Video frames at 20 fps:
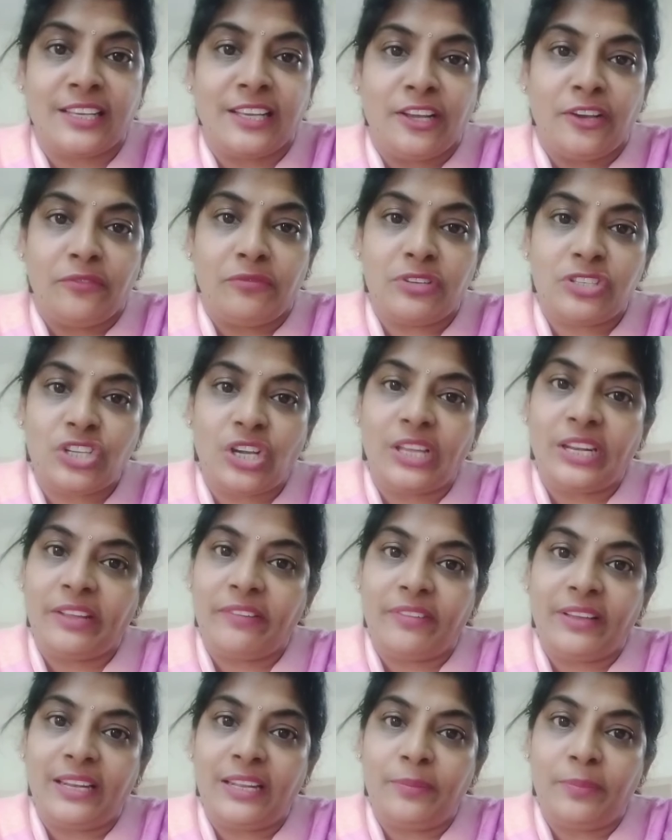which are
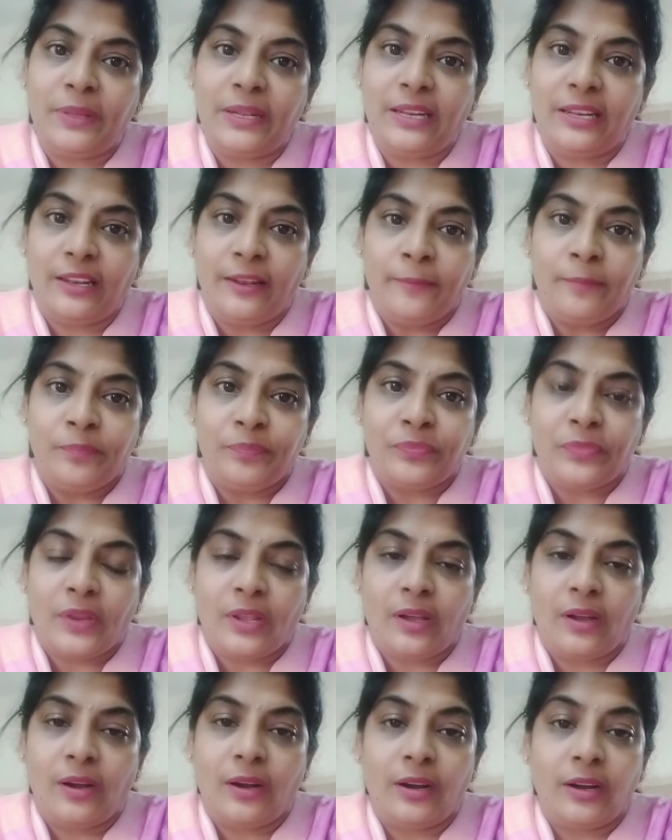available
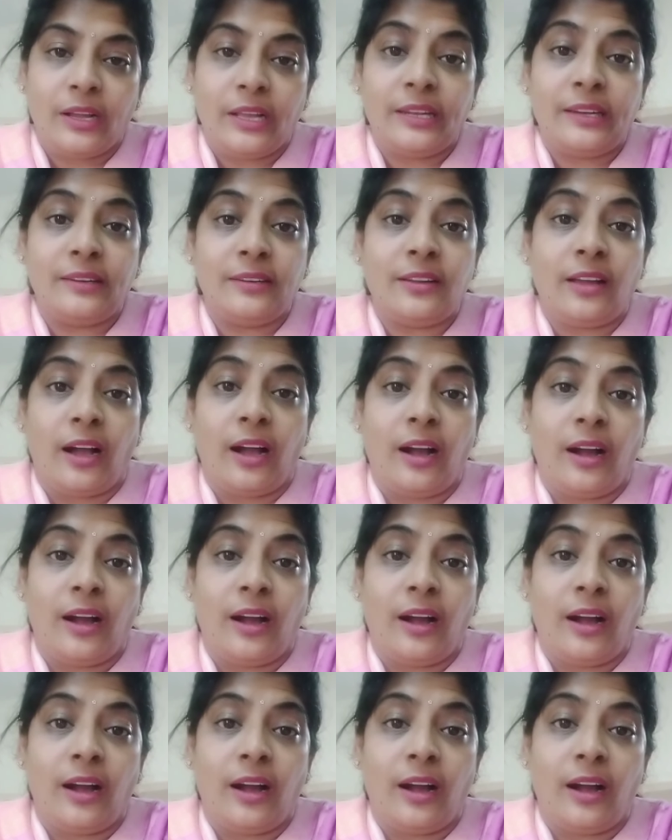in